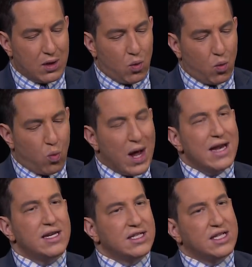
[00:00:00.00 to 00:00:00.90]

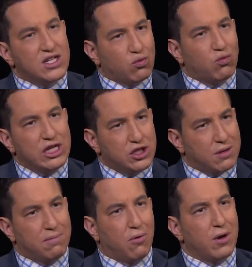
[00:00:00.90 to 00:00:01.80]
When does this reach the
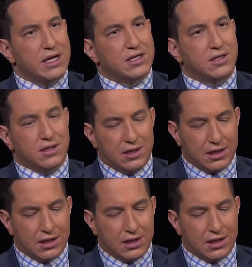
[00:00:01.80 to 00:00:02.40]
point